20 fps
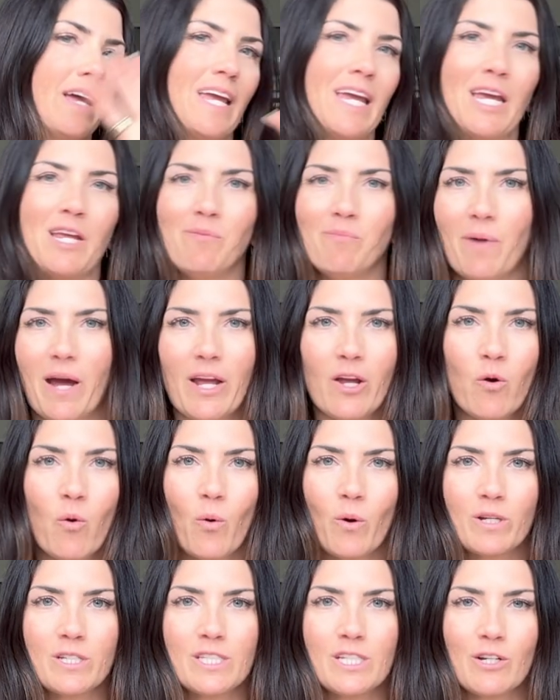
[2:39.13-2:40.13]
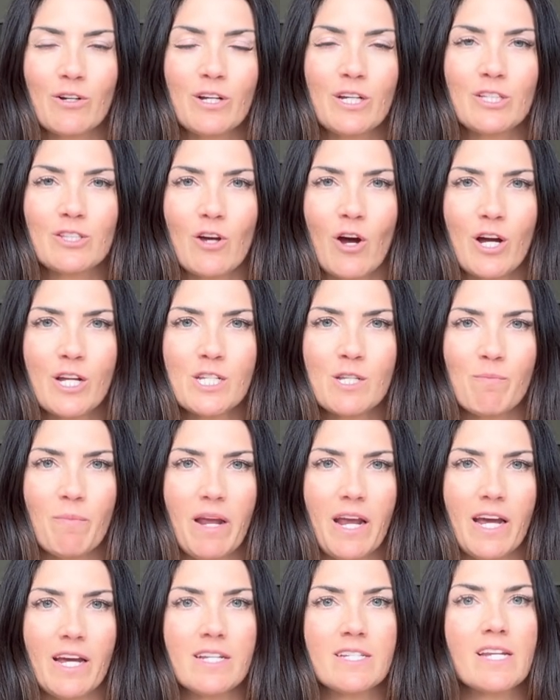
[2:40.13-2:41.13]
in my core series on
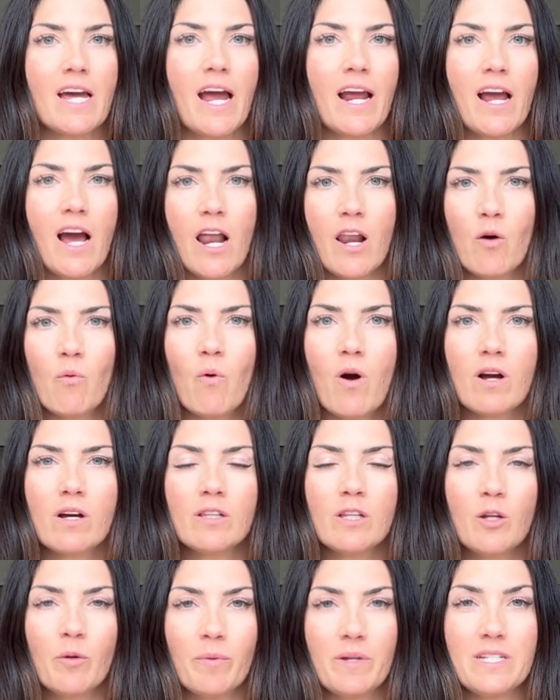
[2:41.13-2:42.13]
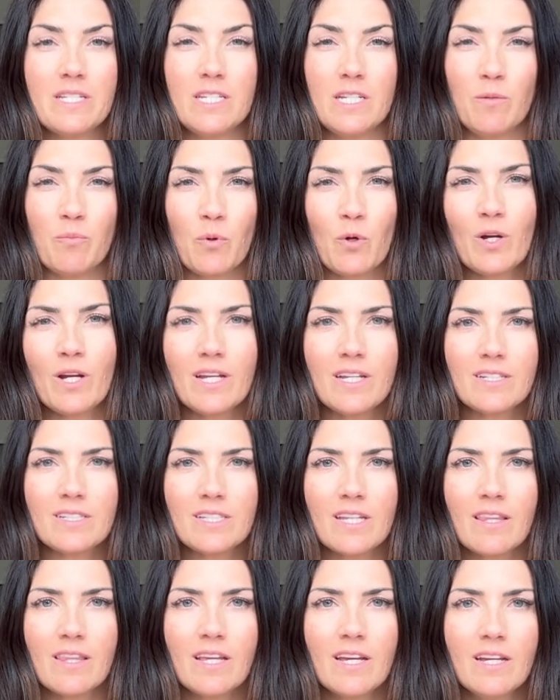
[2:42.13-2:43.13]
demand, I kind of walk a little bit deeper
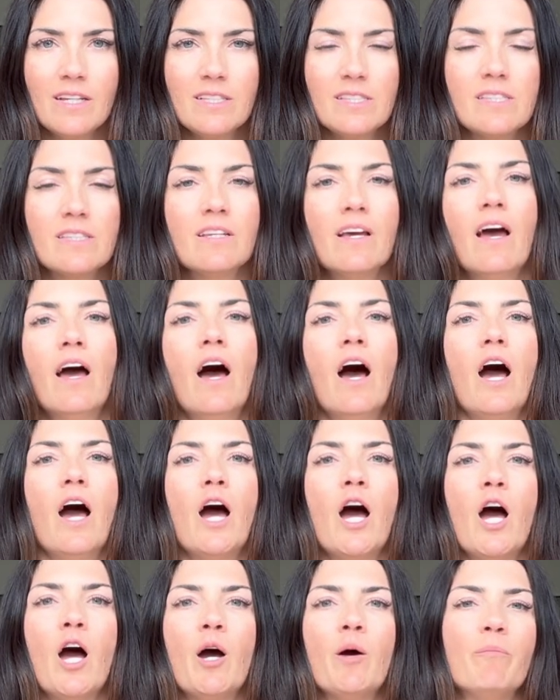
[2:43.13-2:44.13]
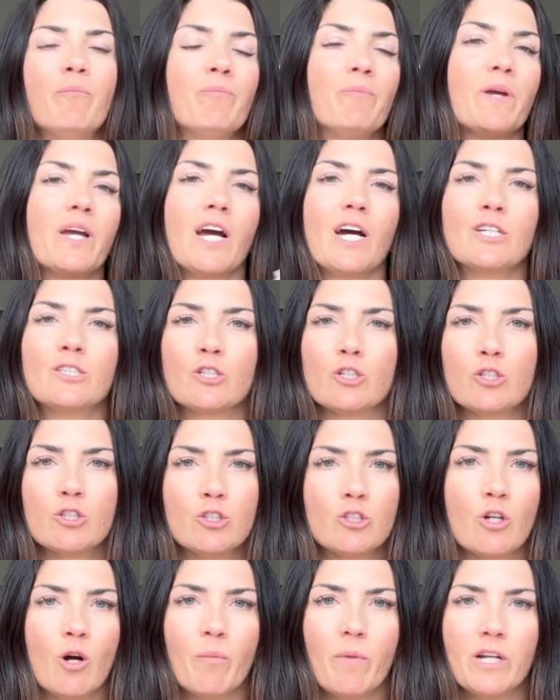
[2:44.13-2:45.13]
into this because there's
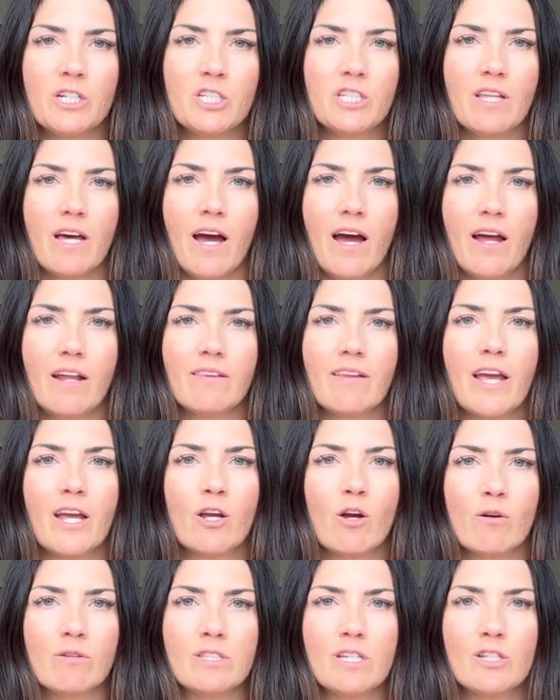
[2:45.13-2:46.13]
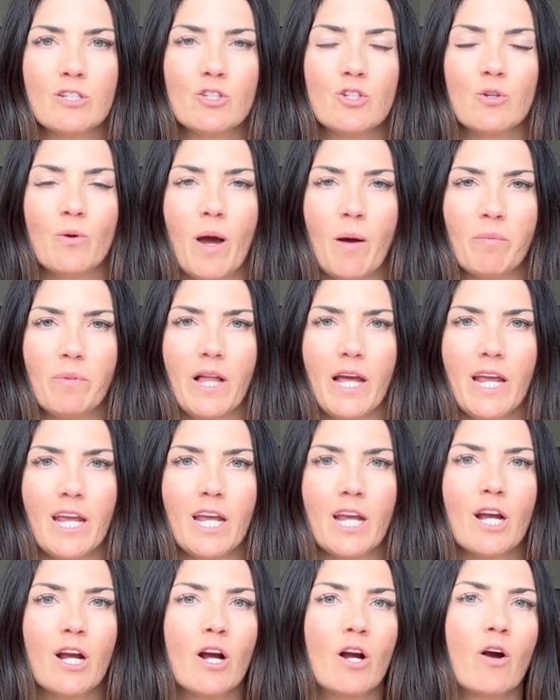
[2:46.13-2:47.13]
so much that like goes into at play
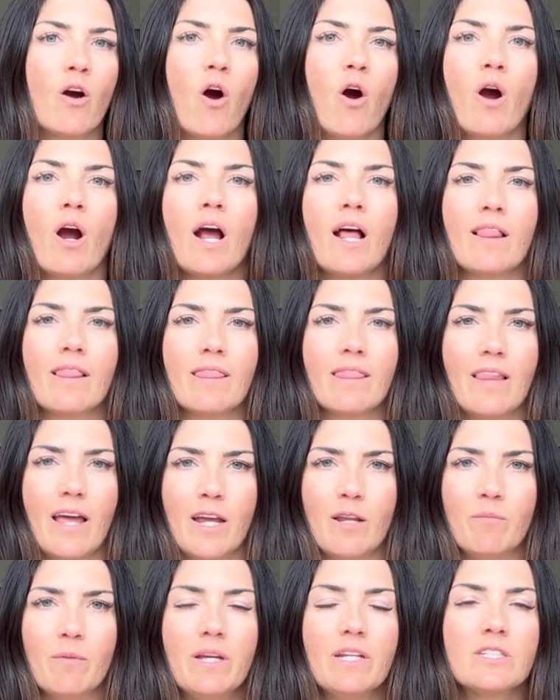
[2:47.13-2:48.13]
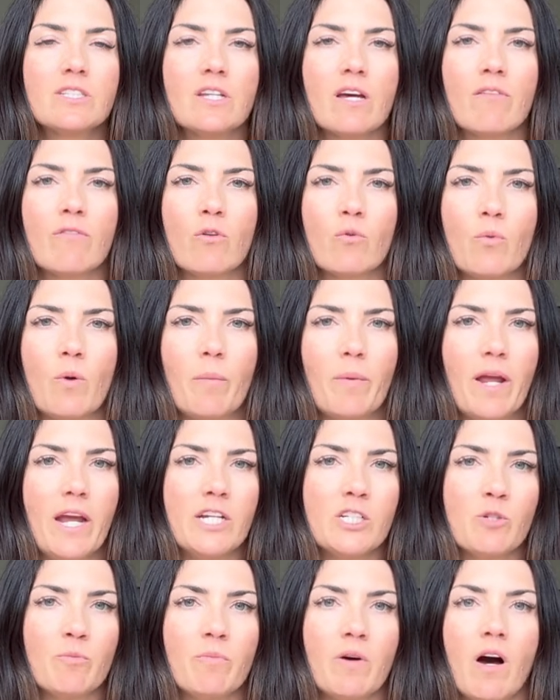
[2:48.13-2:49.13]
here. Our alignment of the rib
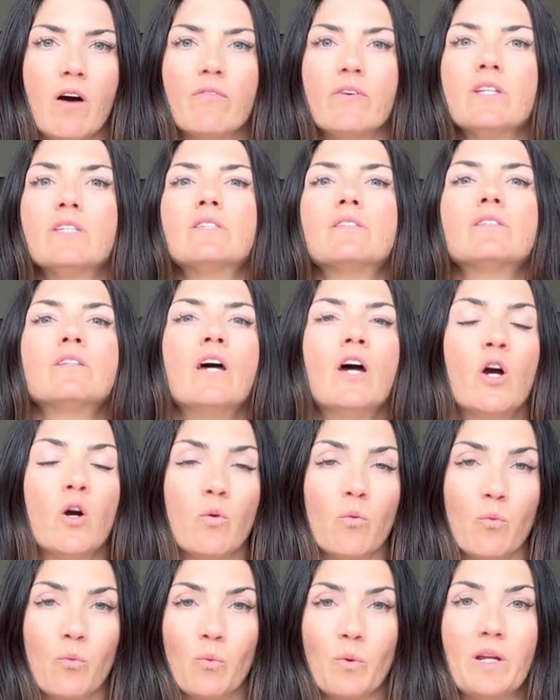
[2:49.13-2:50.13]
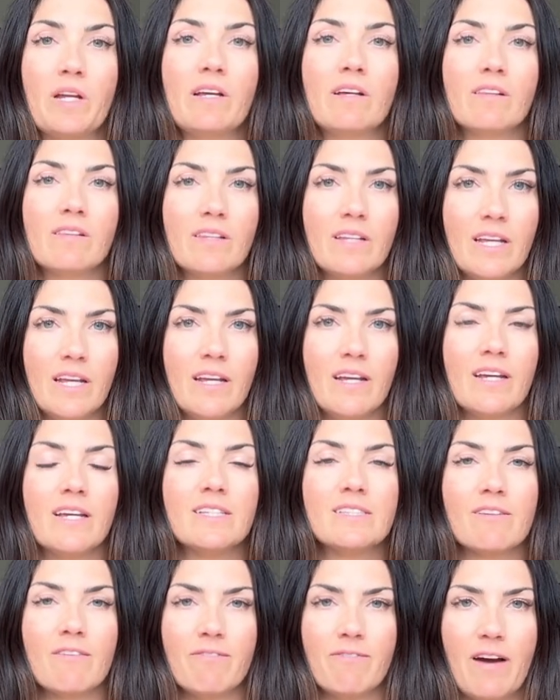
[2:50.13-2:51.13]
cage and pelvis really
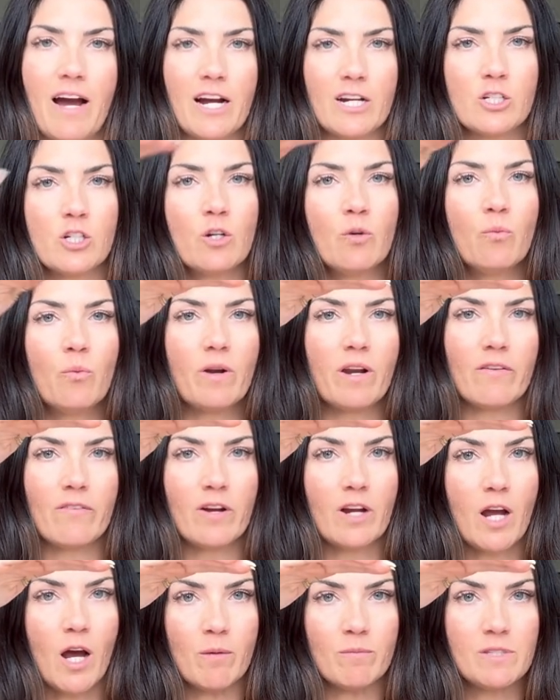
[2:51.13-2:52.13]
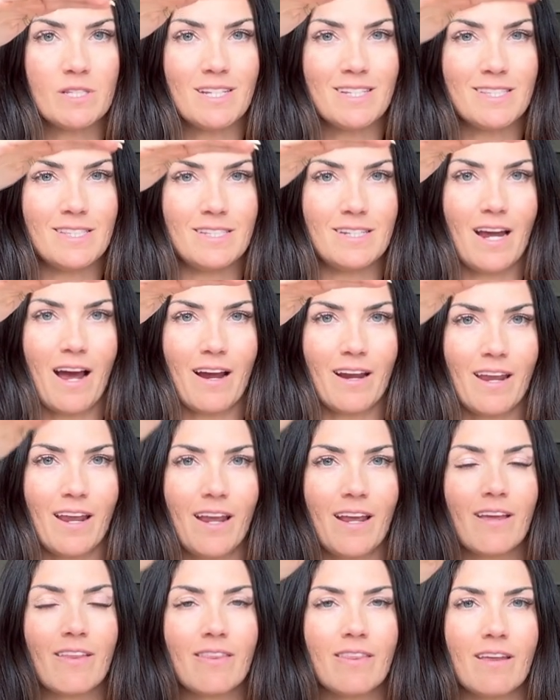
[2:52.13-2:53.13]
is a factor whenever it comes to
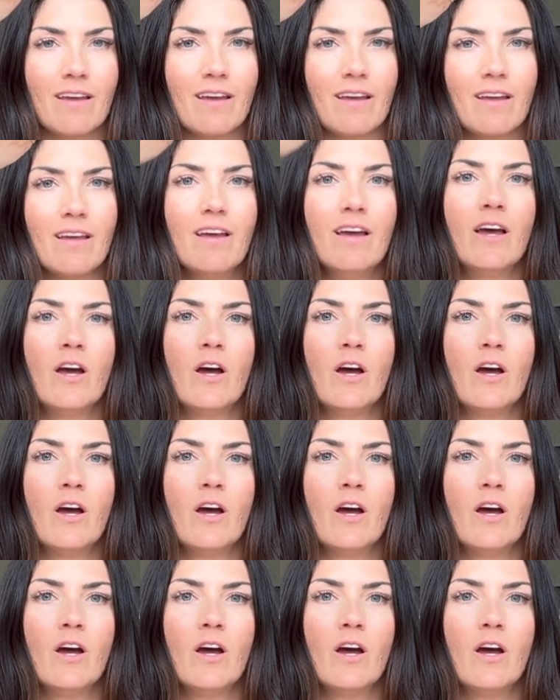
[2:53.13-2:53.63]
stacking the